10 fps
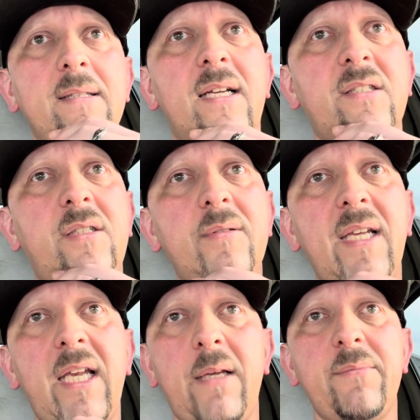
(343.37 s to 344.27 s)
2
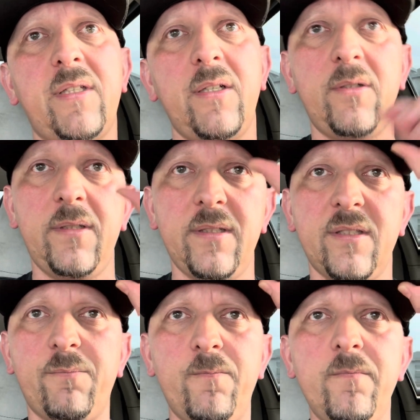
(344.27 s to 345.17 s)
games,
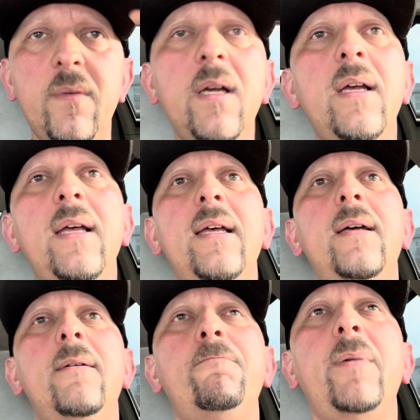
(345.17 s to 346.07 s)
he's
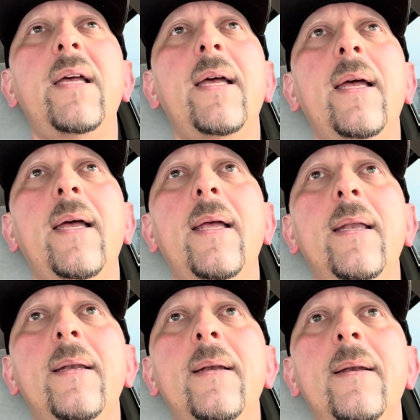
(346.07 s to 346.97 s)

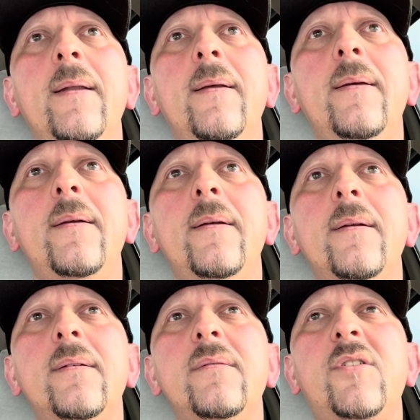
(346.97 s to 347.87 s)
been
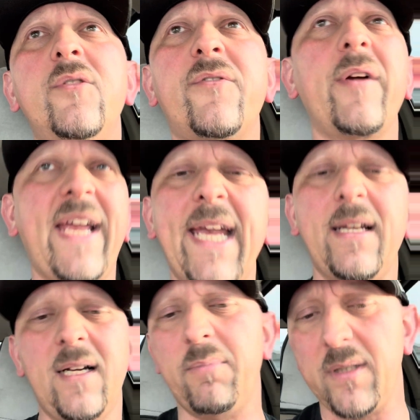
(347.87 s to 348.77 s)
2 for 8,
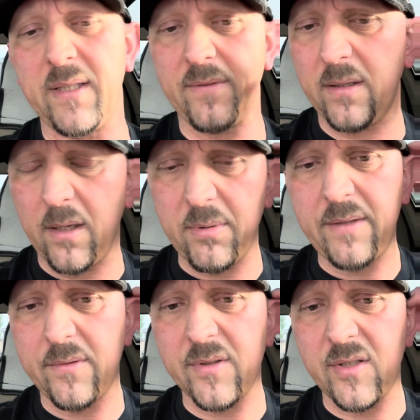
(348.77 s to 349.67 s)
I believe. I believe
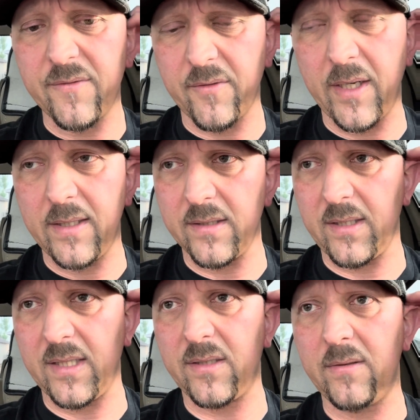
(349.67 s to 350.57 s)
he was 2 for 8 in his
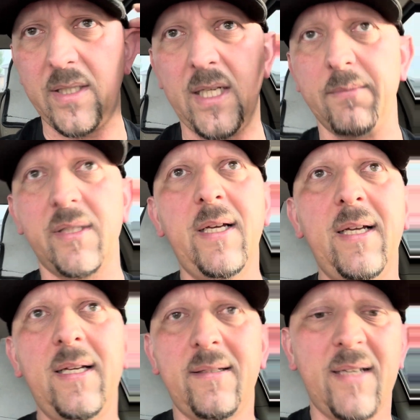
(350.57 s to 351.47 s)
last 2 games.
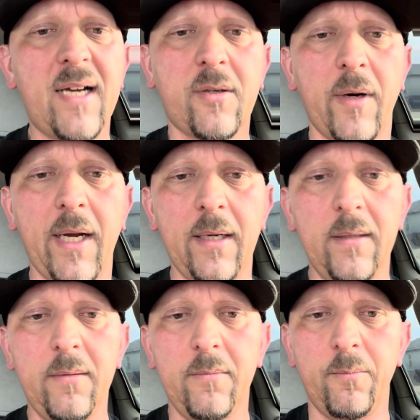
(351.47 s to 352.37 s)
Not great,
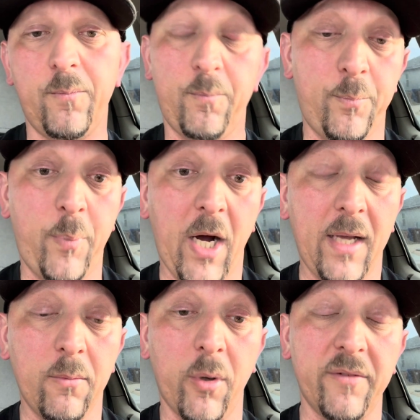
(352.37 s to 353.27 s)

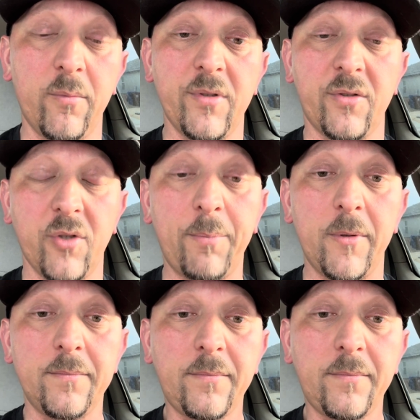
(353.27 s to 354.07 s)
but one of them was a triple.